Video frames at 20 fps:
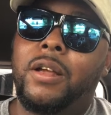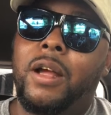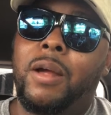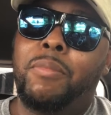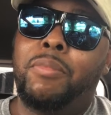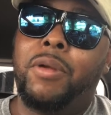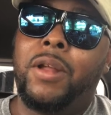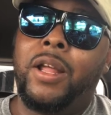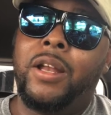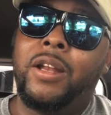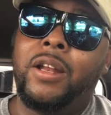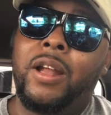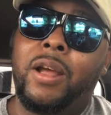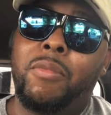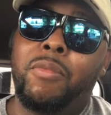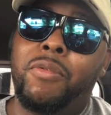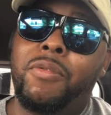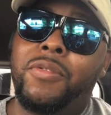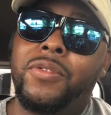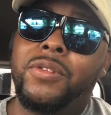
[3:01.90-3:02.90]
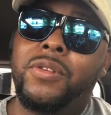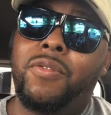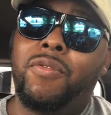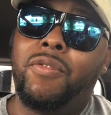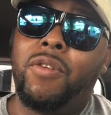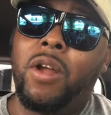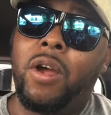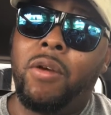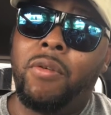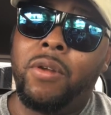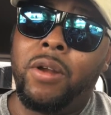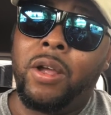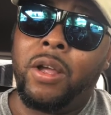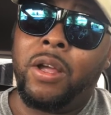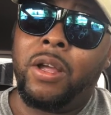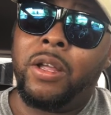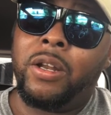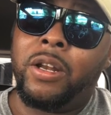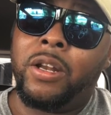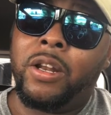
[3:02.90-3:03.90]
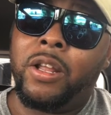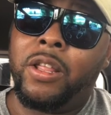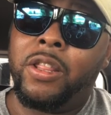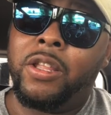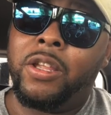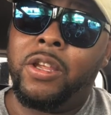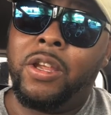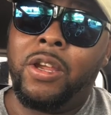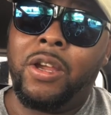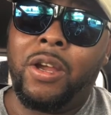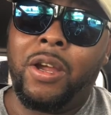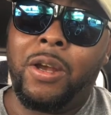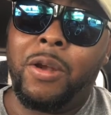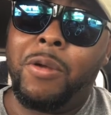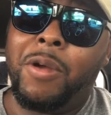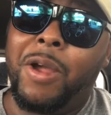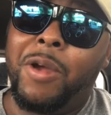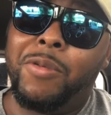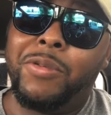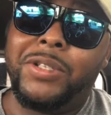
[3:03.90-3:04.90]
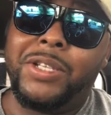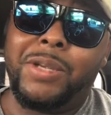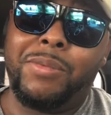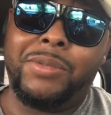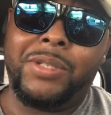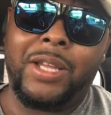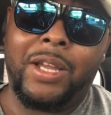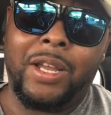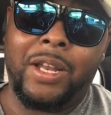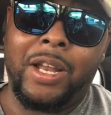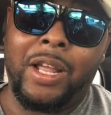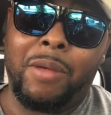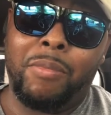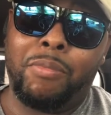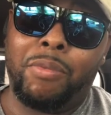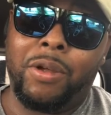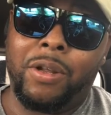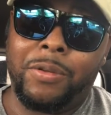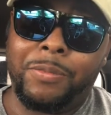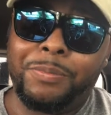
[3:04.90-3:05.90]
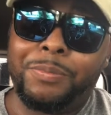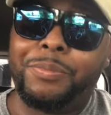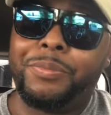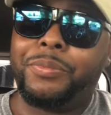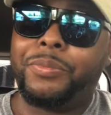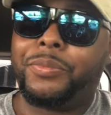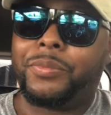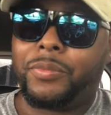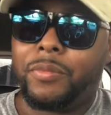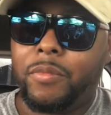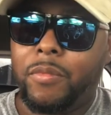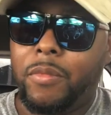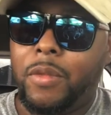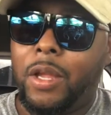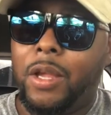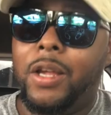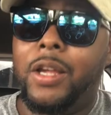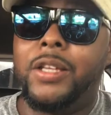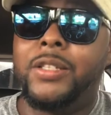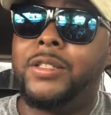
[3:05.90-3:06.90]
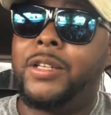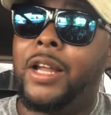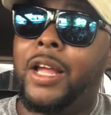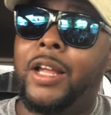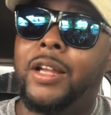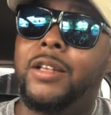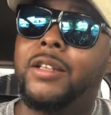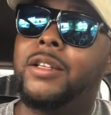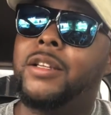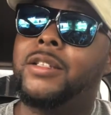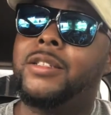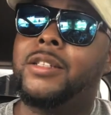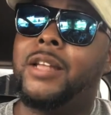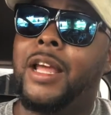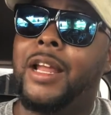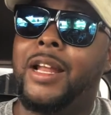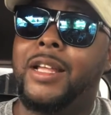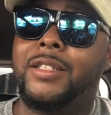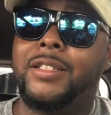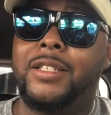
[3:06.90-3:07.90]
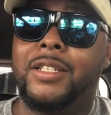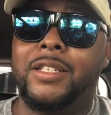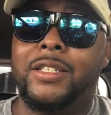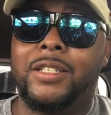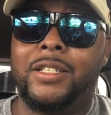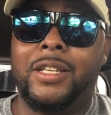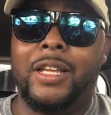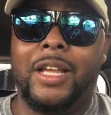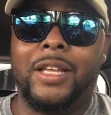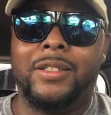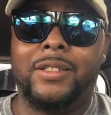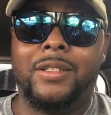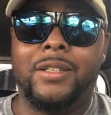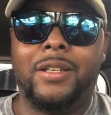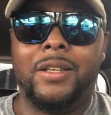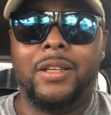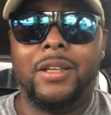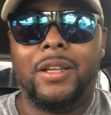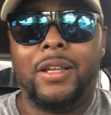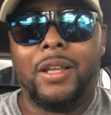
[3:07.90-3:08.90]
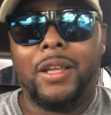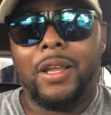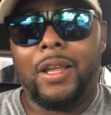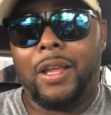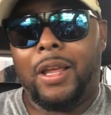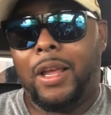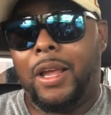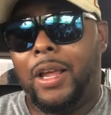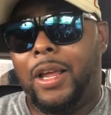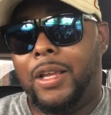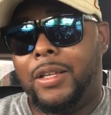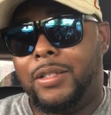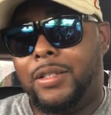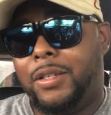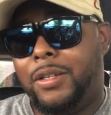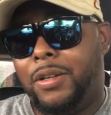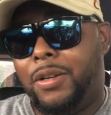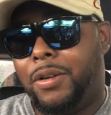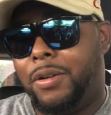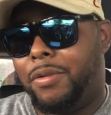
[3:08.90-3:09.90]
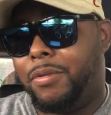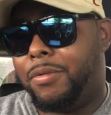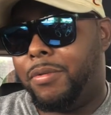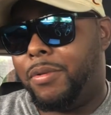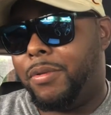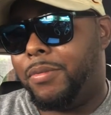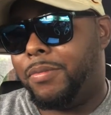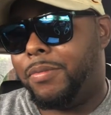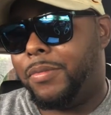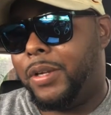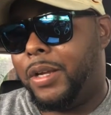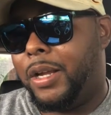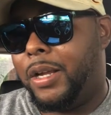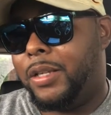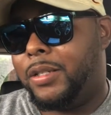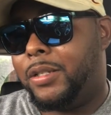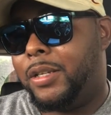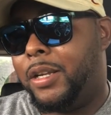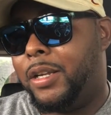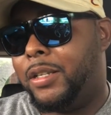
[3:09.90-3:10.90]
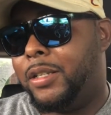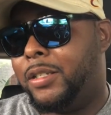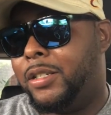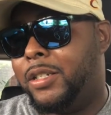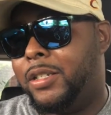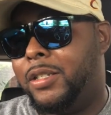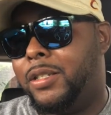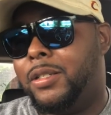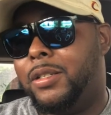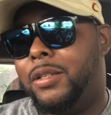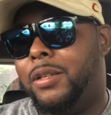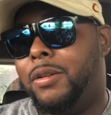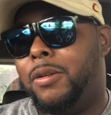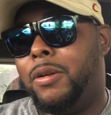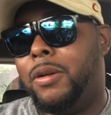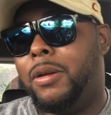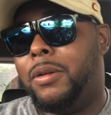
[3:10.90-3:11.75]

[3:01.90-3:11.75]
I'm planning on moving to Florida in another year. I know I always keep saying that, but it's not as easy as you know, as can just